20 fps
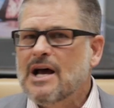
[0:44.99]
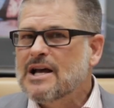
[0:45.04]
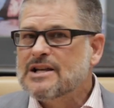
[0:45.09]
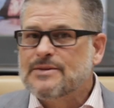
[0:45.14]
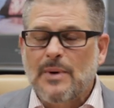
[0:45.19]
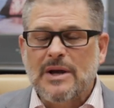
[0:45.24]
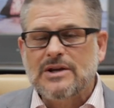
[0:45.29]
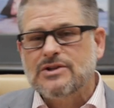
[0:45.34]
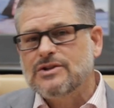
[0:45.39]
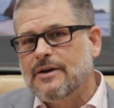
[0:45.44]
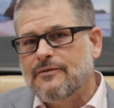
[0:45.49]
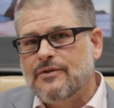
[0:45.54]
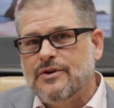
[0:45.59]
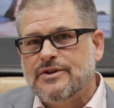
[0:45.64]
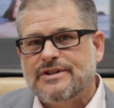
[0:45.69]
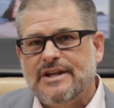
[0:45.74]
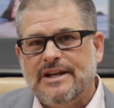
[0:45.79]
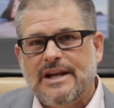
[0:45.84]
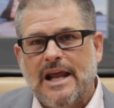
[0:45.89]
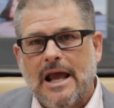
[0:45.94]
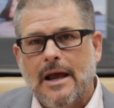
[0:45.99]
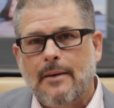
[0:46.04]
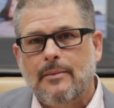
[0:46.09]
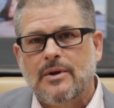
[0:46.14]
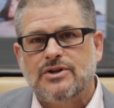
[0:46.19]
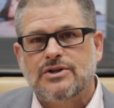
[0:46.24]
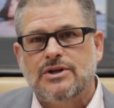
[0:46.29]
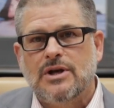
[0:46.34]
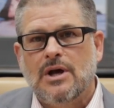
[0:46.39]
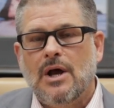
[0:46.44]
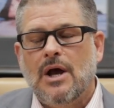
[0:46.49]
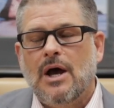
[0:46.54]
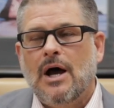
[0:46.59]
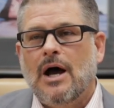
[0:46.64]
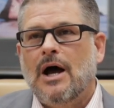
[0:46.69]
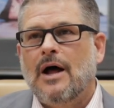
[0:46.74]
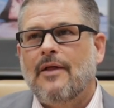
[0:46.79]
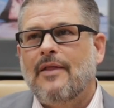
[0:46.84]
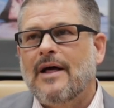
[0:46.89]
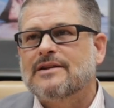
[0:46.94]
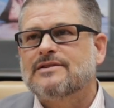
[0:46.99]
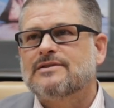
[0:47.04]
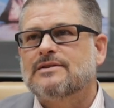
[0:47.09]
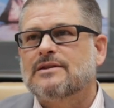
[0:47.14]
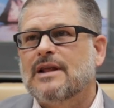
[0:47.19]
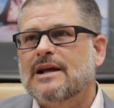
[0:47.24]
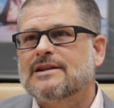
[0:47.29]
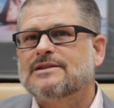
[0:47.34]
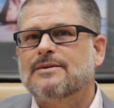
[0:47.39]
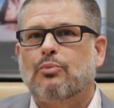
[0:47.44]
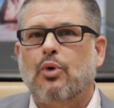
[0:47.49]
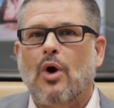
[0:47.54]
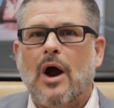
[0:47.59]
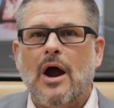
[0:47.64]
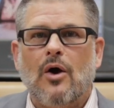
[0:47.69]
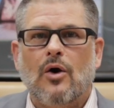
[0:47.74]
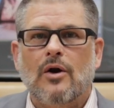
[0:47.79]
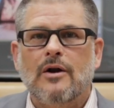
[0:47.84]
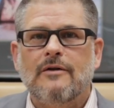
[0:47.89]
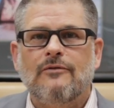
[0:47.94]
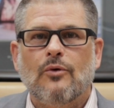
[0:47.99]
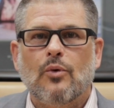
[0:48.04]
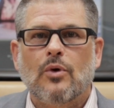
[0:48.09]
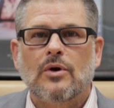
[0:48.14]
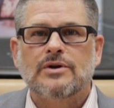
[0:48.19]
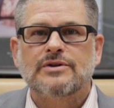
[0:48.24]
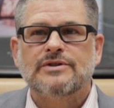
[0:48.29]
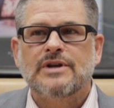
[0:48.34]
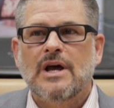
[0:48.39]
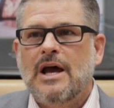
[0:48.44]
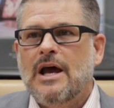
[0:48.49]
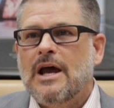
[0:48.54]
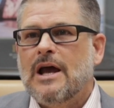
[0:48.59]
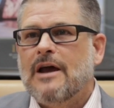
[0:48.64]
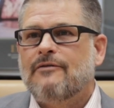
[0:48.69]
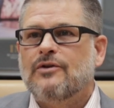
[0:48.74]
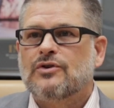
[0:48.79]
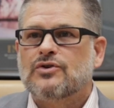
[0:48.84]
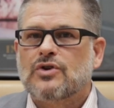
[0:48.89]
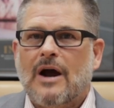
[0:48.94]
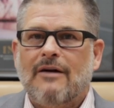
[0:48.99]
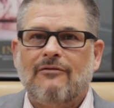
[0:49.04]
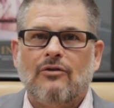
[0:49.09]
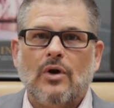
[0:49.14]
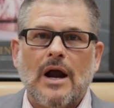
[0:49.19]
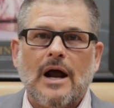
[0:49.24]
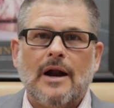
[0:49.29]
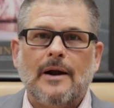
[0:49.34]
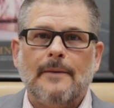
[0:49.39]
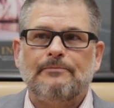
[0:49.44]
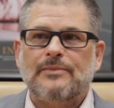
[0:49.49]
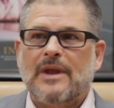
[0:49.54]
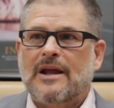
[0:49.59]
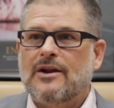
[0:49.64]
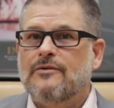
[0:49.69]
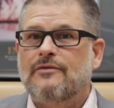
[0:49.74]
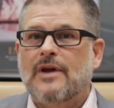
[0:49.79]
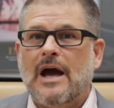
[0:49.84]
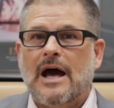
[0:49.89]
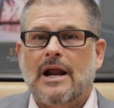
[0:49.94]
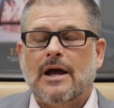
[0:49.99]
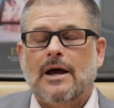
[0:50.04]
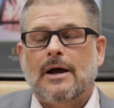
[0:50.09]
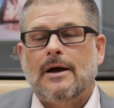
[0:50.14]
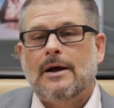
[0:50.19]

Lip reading: Especially if you see damage, that's a priority for us. If you're driving around and you've got